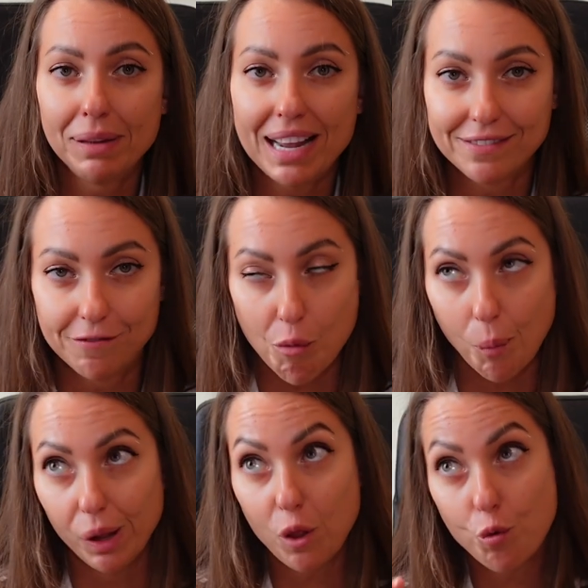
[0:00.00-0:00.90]
platform
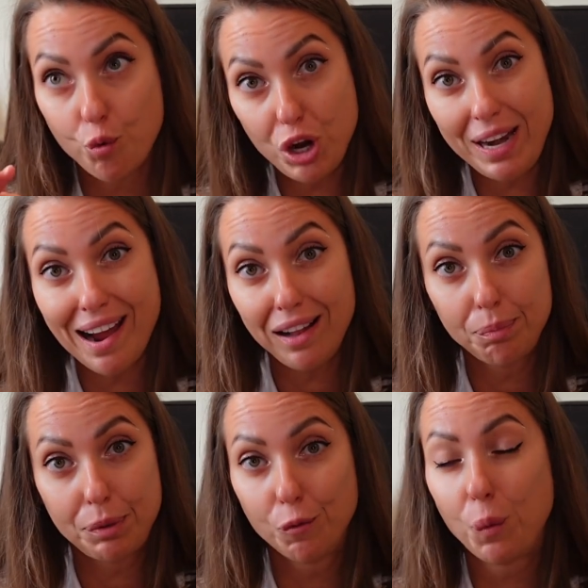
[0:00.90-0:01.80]
will really
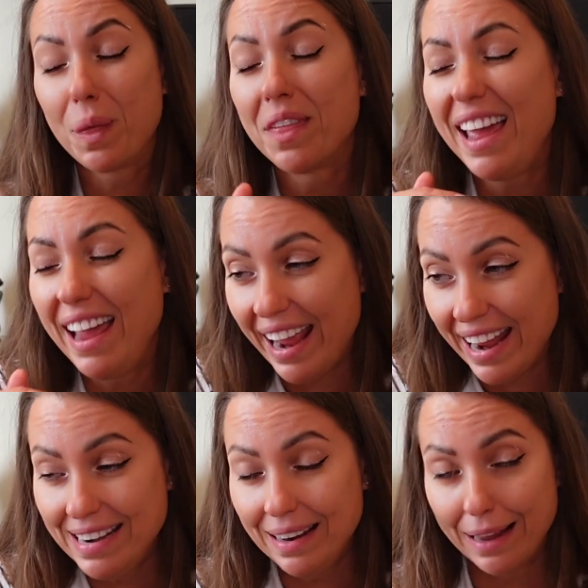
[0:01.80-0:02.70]
help you with
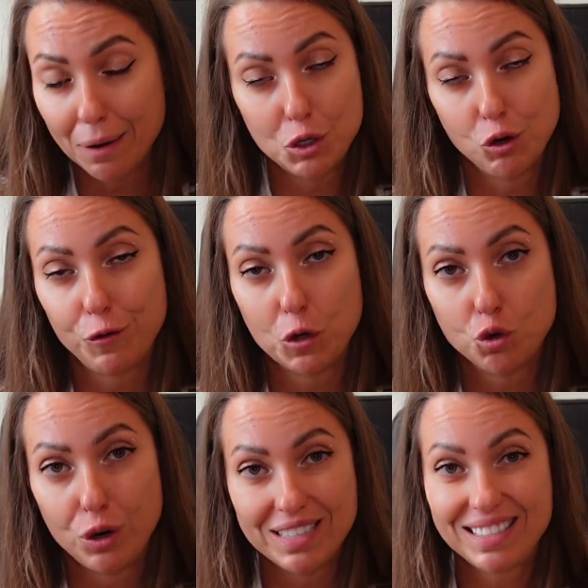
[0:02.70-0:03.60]
any language of your
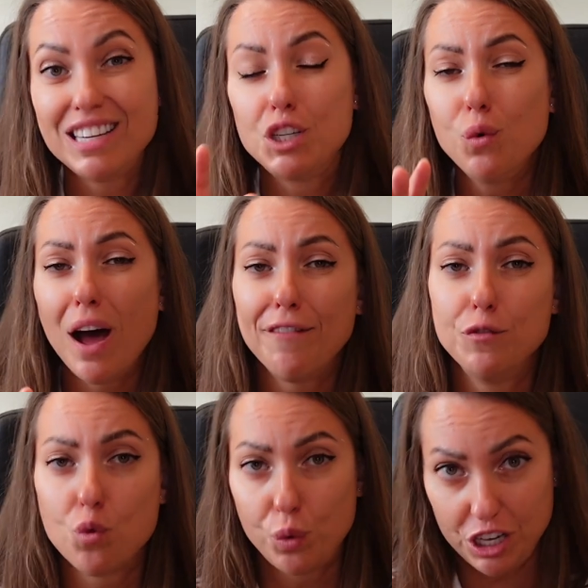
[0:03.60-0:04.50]
choice. They do have
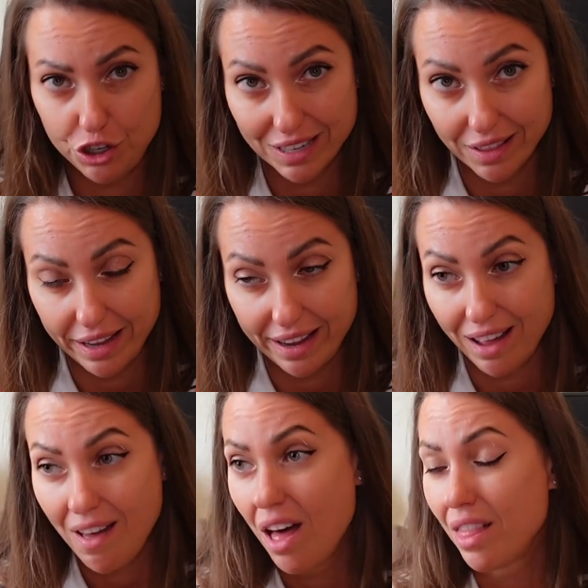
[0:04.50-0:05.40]
Norwegian there,
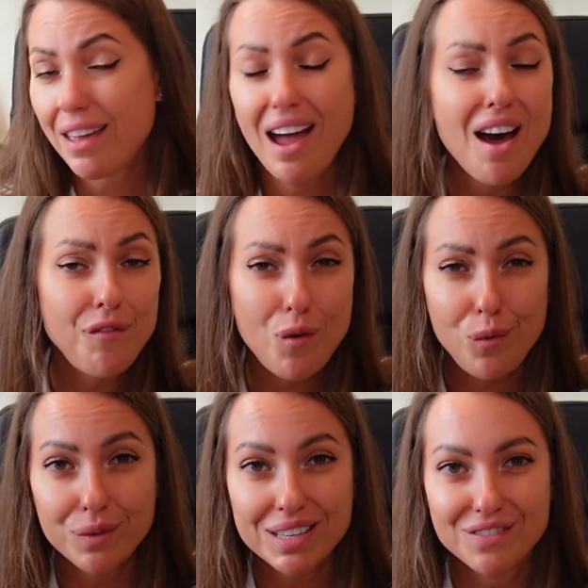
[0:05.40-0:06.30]
they have
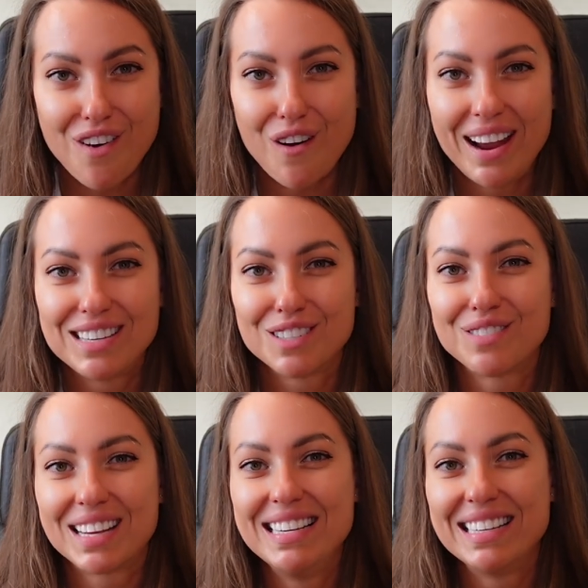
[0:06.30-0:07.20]
all these varieties of
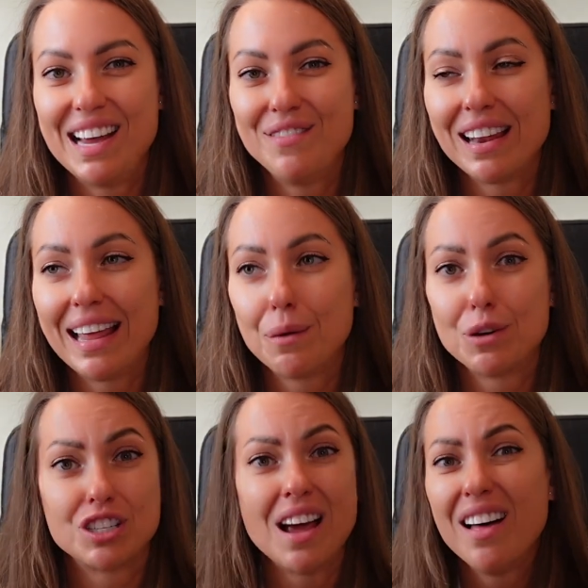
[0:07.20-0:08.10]
Scandinavian
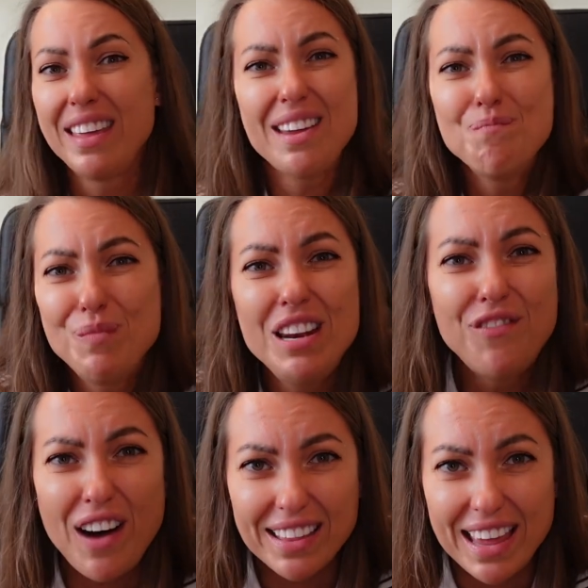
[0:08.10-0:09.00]
languages. They, in
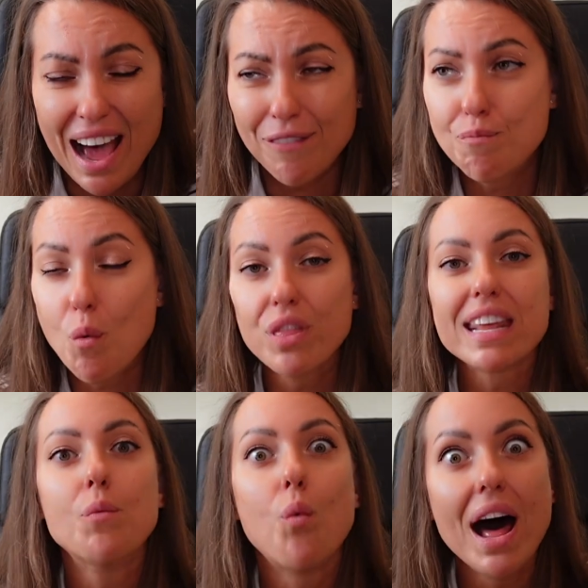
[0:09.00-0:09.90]
fact, they have more
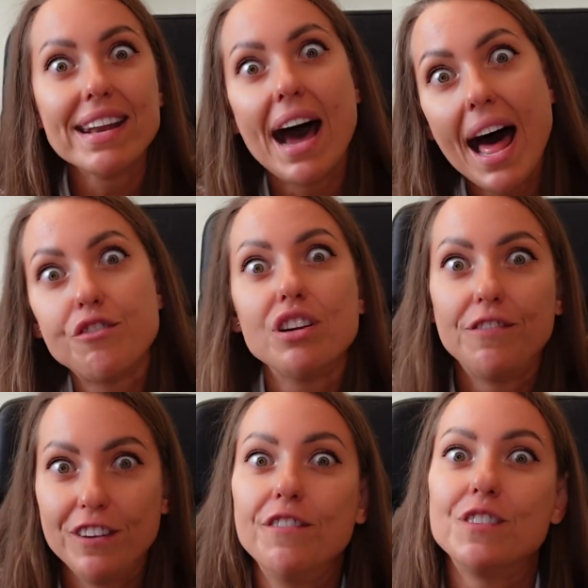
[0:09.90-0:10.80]
than
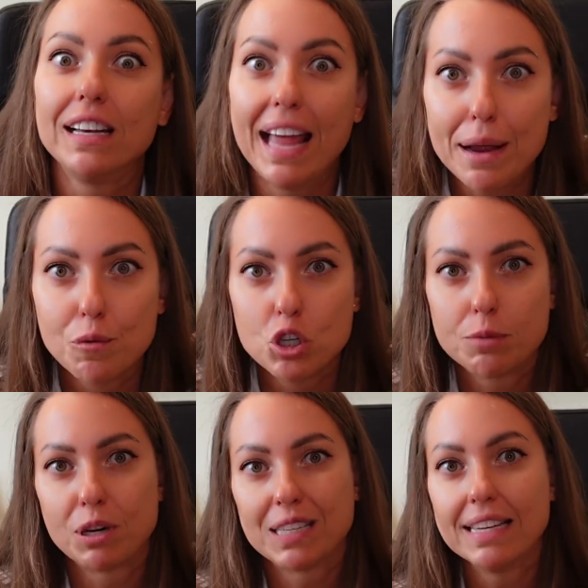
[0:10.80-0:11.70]
150 languages
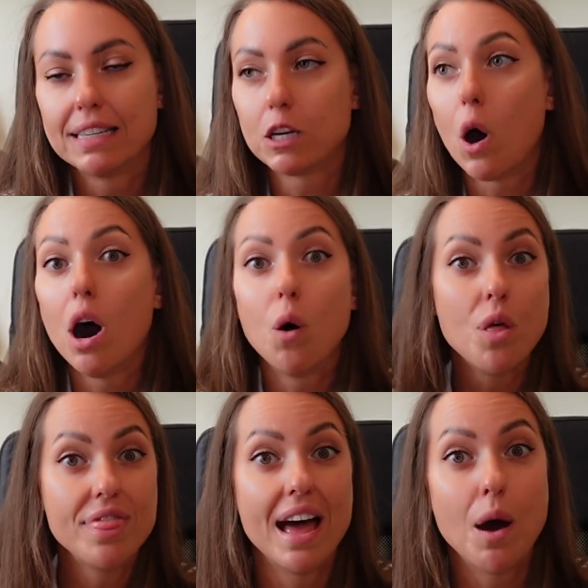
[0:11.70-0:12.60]
presented
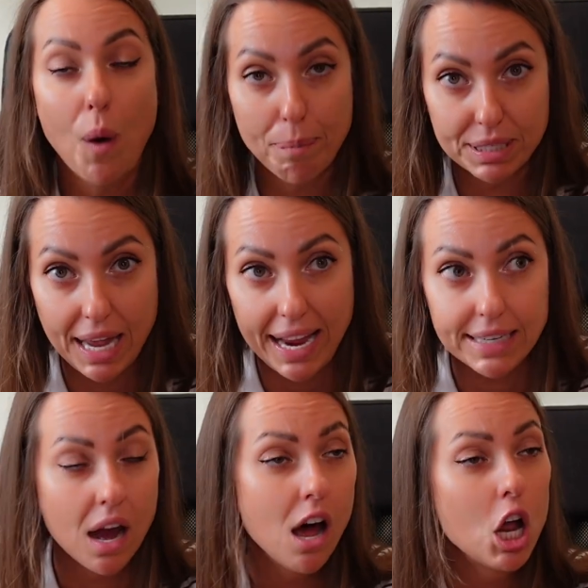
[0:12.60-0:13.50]
on their website.
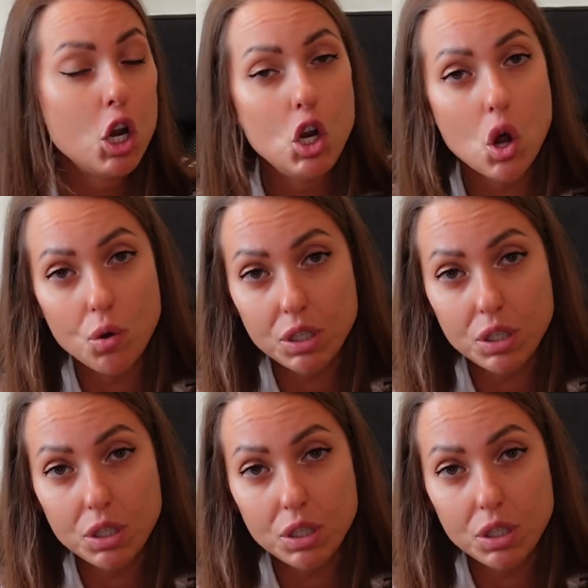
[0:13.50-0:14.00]
No